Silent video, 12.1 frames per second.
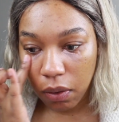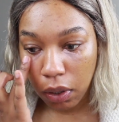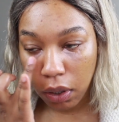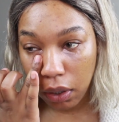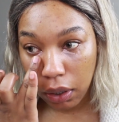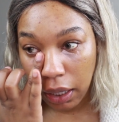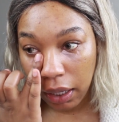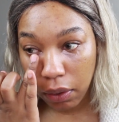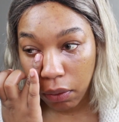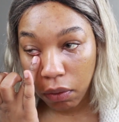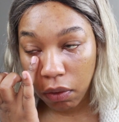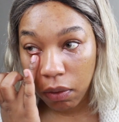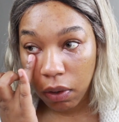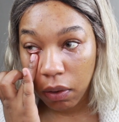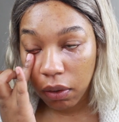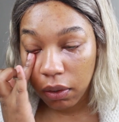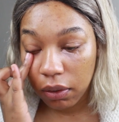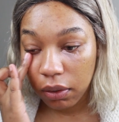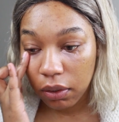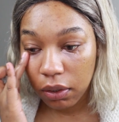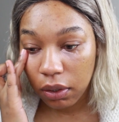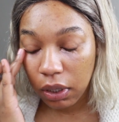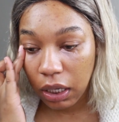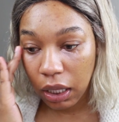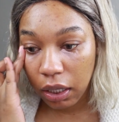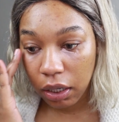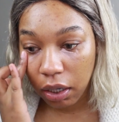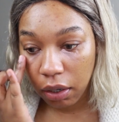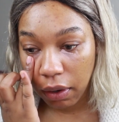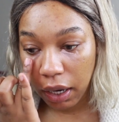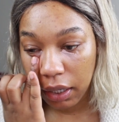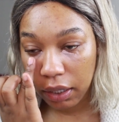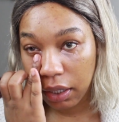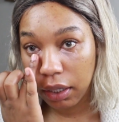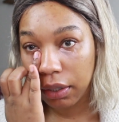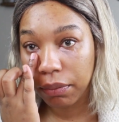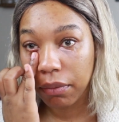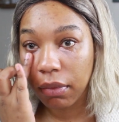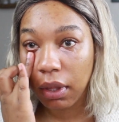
or like coral color corrector.